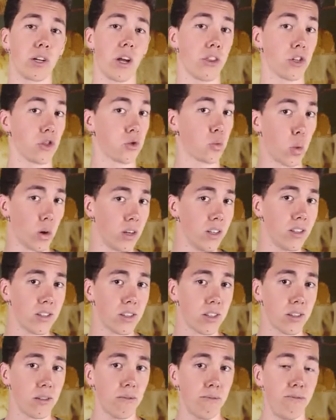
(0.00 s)
what others
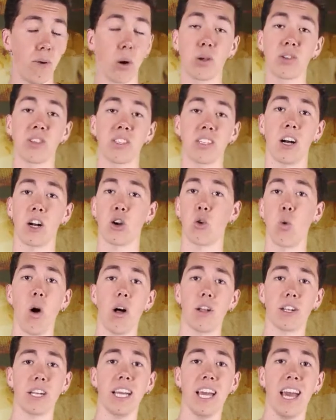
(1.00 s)
wouldn't, focusing on
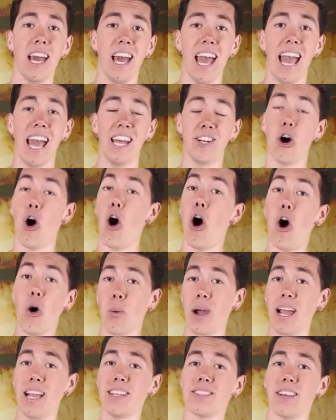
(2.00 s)
quality, and
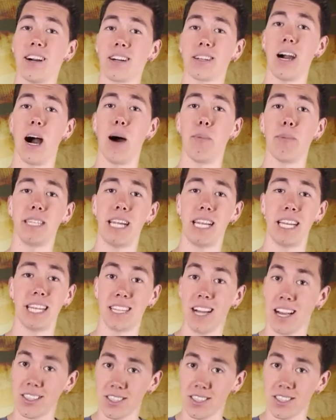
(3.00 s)
always accommodating